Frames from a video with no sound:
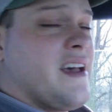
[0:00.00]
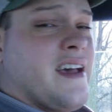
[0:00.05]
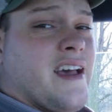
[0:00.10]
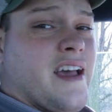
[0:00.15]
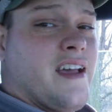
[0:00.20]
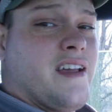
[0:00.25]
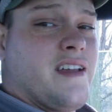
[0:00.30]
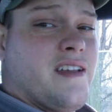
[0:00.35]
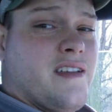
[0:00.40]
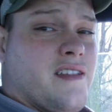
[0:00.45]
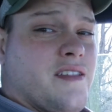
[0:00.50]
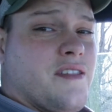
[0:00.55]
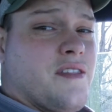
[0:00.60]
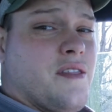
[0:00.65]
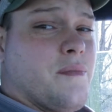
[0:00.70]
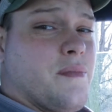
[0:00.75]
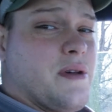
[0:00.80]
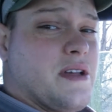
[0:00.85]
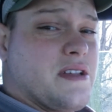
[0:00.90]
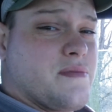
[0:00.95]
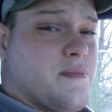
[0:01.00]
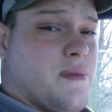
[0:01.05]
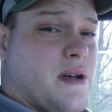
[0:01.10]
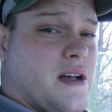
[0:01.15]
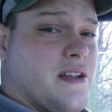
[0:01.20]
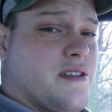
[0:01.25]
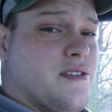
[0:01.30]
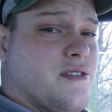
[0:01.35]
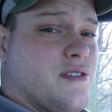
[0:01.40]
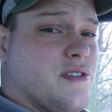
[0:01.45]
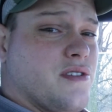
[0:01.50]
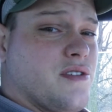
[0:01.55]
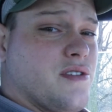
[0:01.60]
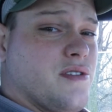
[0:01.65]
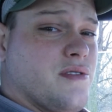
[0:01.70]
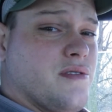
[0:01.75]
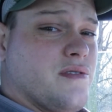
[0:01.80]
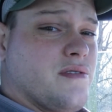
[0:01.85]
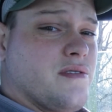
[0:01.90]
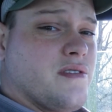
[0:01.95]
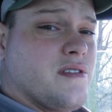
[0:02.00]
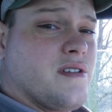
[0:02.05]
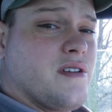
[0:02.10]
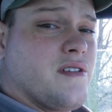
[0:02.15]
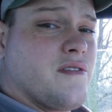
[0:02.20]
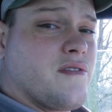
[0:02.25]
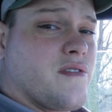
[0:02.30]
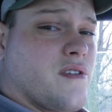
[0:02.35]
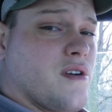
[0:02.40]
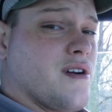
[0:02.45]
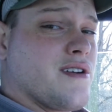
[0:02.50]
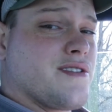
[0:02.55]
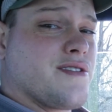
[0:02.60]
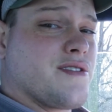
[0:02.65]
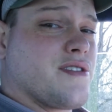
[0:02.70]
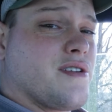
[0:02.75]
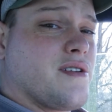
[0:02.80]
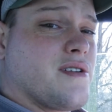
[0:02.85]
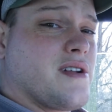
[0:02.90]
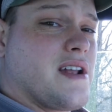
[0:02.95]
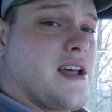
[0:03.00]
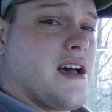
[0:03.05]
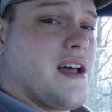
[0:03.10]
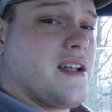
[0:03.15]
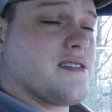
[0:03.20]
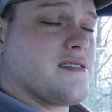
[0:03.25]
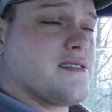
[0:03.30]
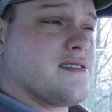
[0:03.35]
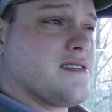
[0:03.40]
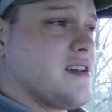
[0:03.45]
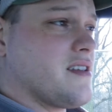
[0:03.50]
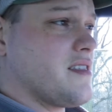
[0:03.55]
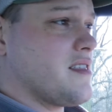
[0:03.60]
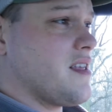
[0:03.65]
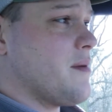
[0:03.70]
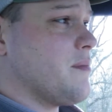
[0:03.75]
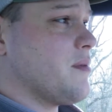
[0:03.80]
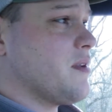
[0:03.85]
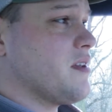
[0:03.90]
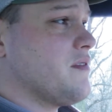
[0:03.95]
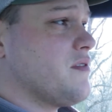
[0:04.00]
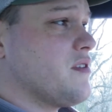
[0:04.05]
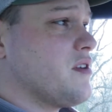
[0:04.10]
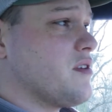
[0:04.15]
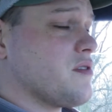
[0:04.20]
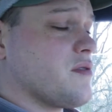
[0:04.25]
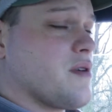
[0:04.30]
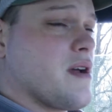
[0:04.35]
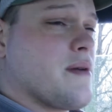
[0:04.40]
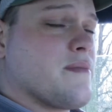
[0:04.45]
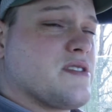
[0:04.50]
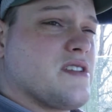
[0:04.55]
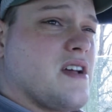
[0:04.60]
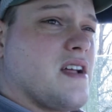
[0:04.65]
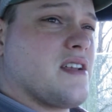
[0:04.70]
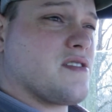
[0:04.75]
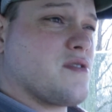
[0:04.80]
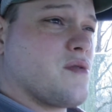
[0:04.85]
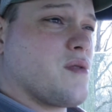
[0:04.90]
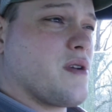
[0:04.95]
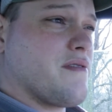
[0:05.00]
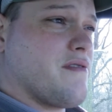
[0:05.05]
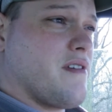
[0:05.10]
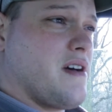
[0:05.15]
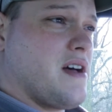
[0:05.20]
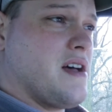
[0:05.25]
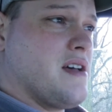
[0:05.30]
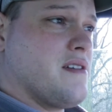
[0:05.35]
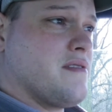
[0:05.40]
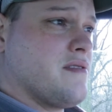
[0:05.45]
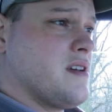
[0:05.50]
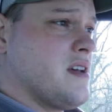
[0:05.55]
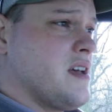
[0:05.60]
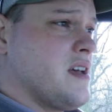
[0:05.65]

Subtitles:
A, the best mod you can do for under $30. I believe you go through Amazon, it's $25.